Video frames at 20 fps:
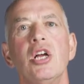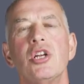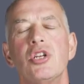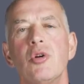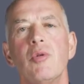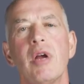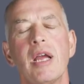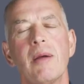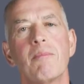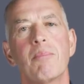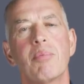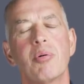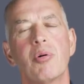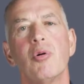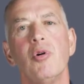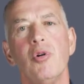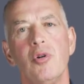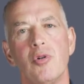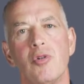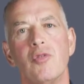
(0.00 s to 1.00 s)
to
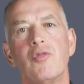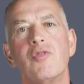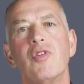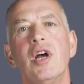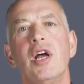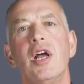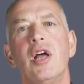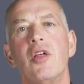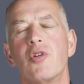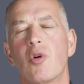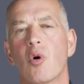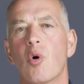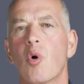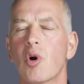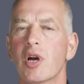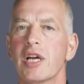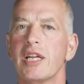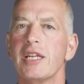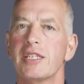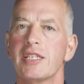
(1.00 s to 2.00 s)
improve their
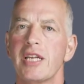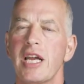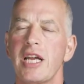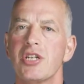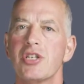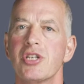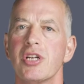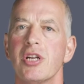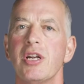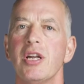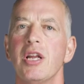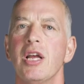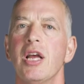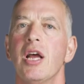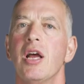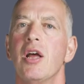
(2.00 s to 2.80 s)
organization,